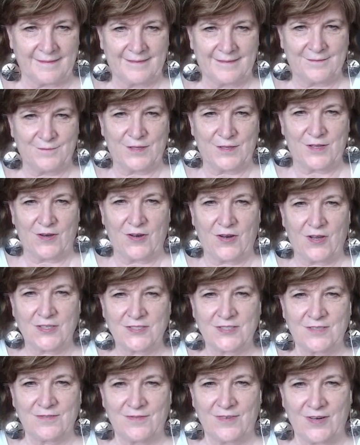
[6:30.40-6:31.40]
With
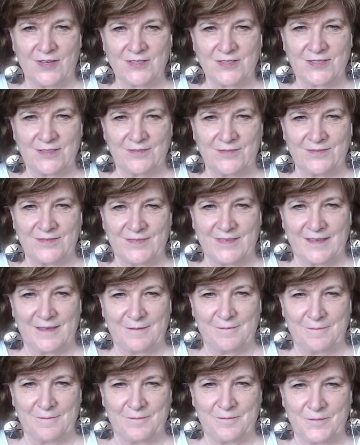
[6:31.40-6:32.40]
lots of
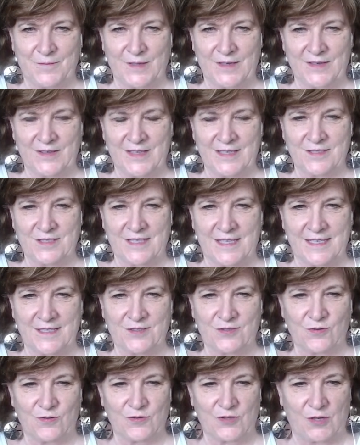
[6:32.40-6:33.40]
what are these things
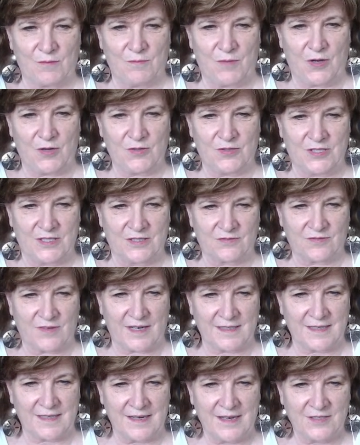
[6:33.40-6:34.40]
called? Emojis,
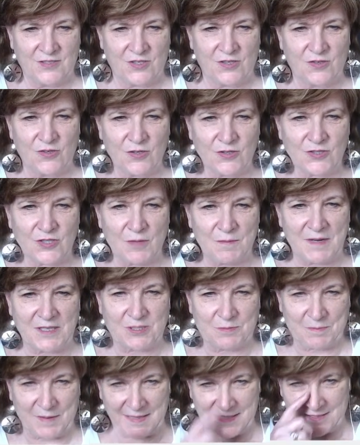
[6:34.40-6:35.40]
right? So it looks so
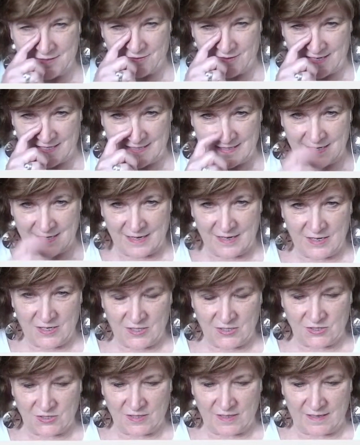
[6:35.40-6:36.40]
much better, right?
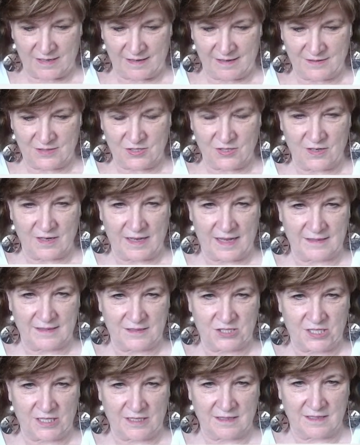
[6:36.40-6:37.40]
So
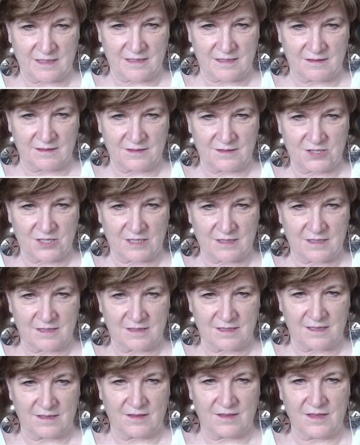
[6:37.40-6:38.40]
check this out.
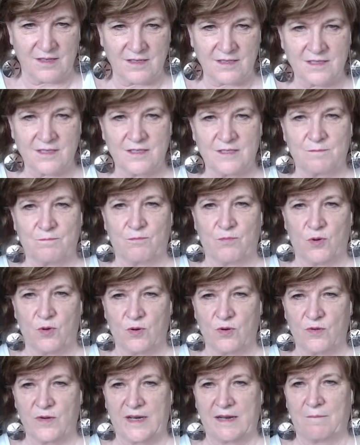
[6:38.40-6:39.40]
This is
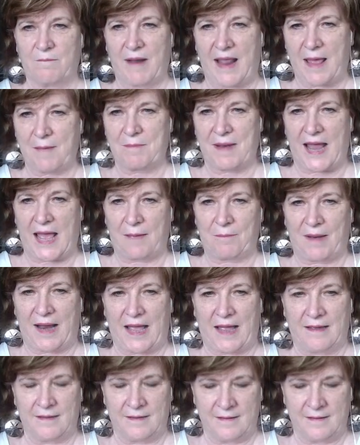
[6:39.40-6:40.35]
boring, blah, blah, blah.